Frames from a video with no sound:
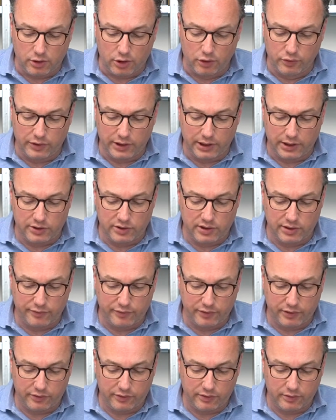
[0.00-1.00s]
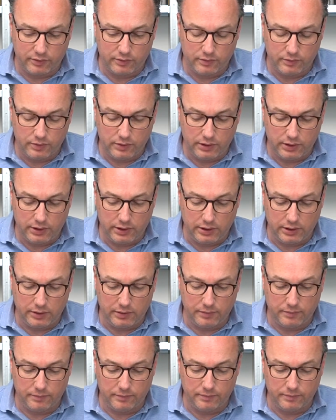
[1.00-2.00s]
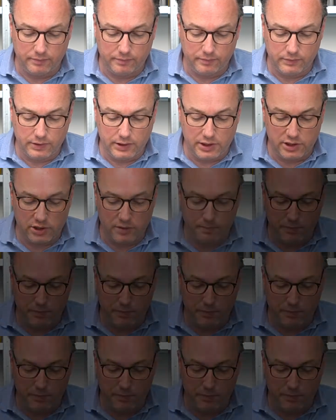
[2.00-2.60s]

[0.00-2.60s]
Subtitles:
coating is different. It's a